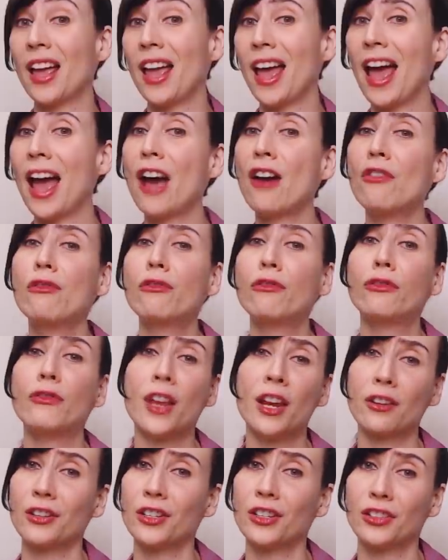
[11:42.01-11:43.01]
How
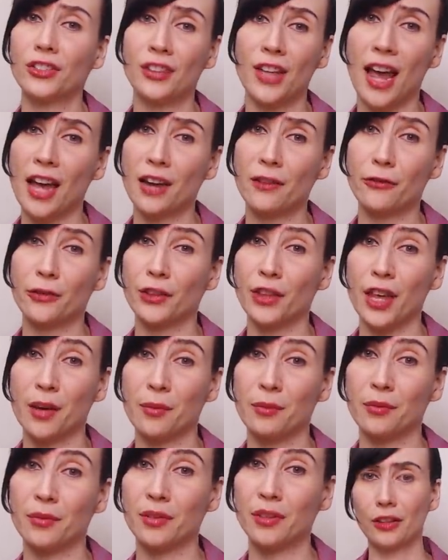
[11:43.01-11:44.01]
very sad for them.